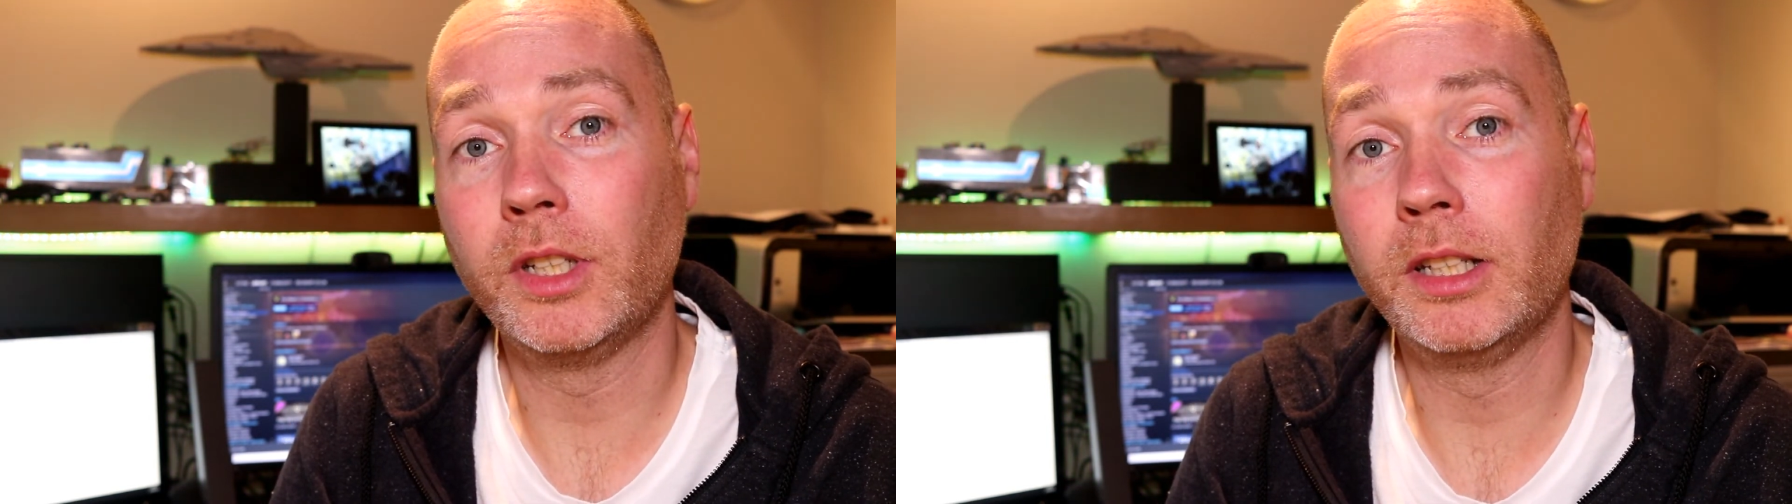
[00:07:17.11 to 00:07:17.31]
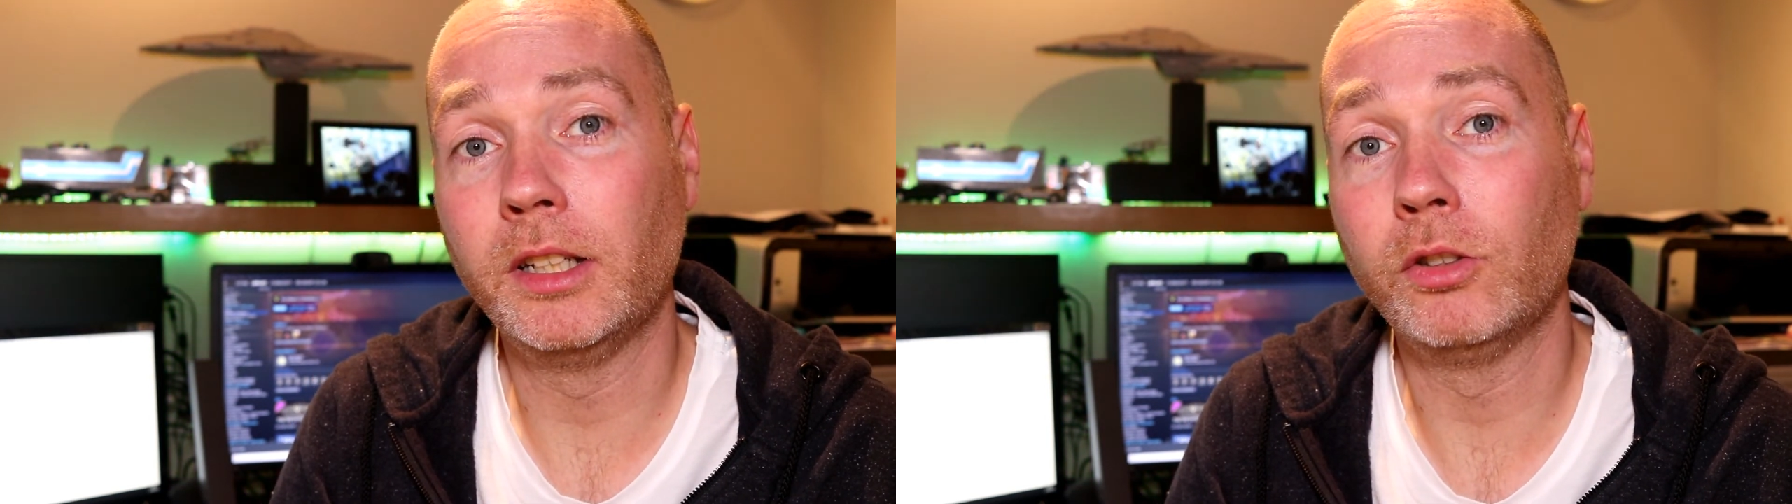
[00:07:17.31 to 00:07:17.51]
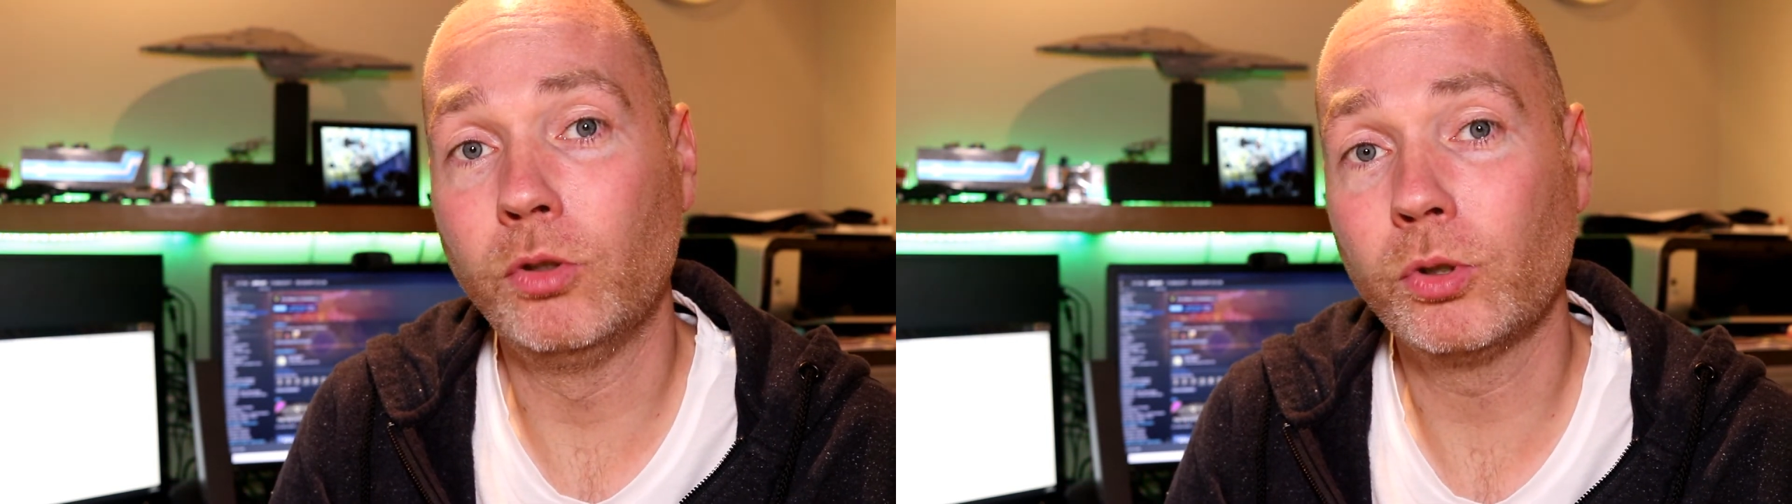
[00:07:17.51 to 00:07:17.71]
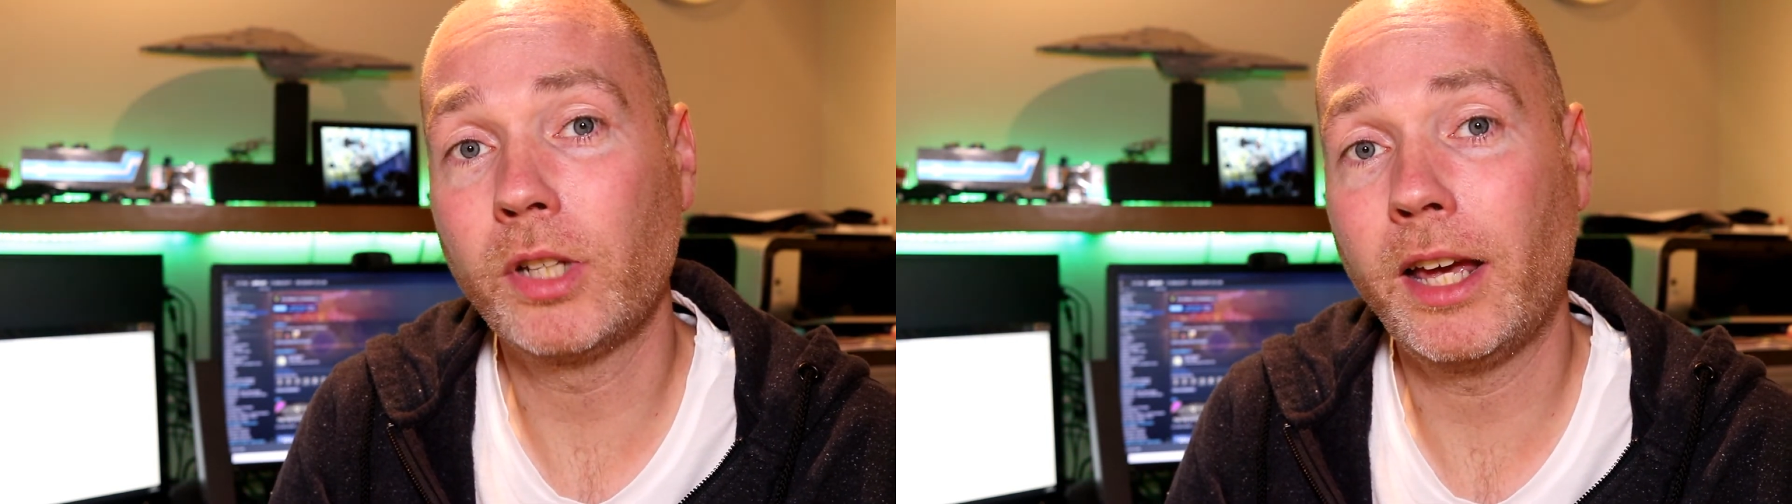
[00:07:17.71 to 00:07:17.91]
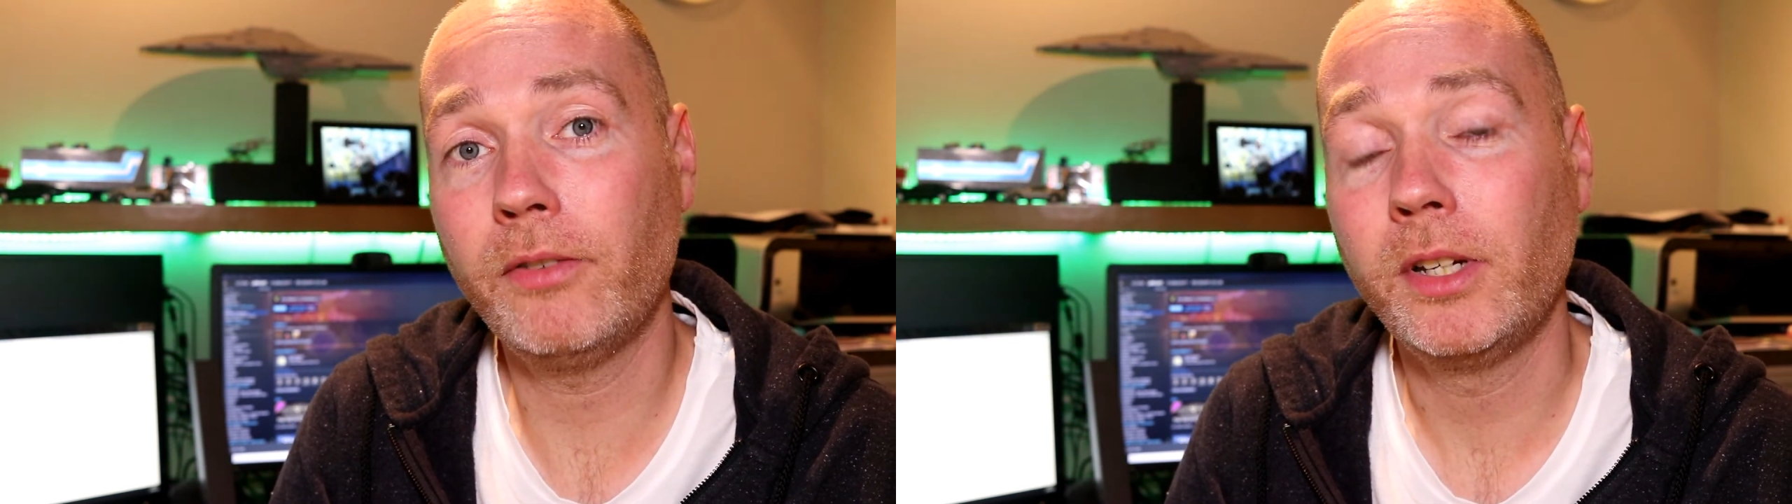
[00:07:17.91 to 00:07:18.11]
seen
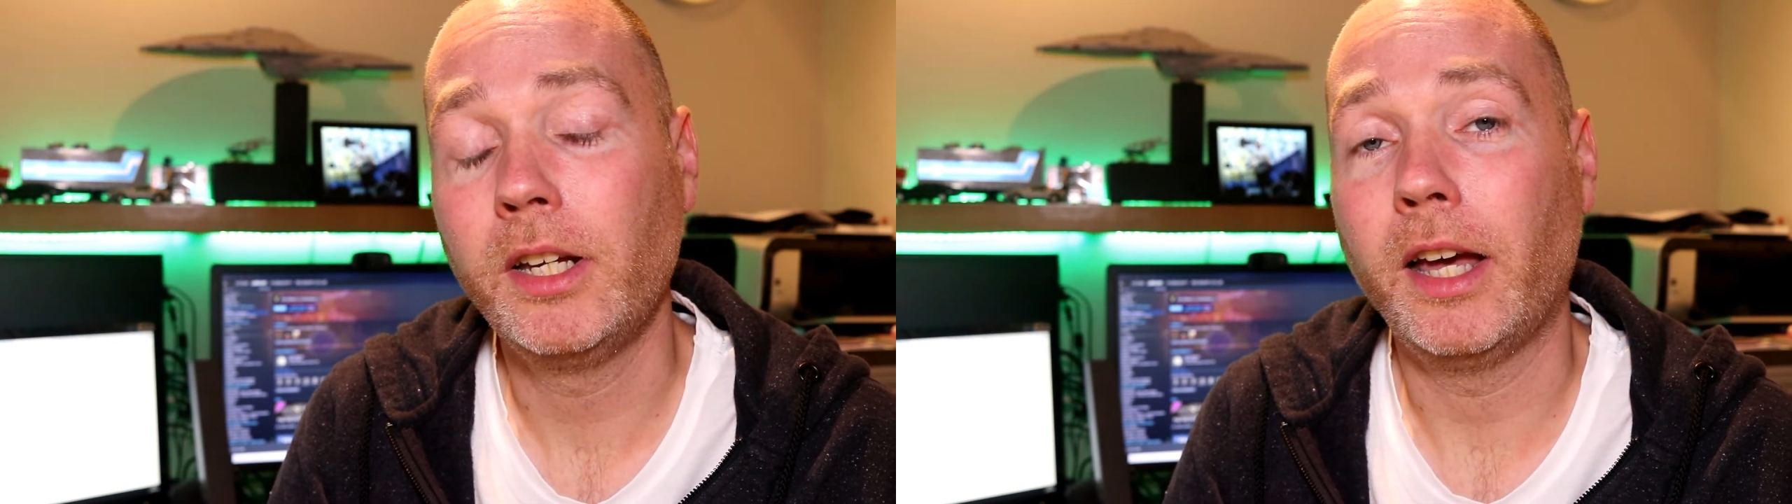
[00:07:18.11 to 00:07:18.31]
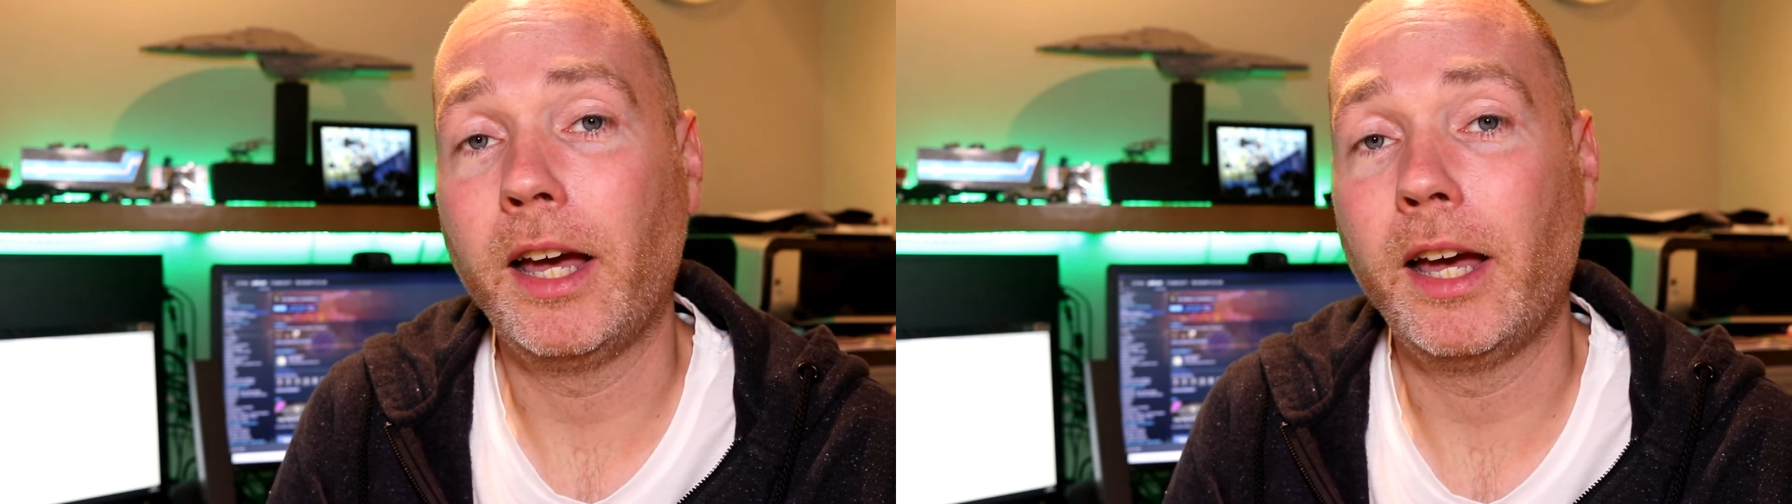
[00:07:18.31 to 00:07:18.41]
does have,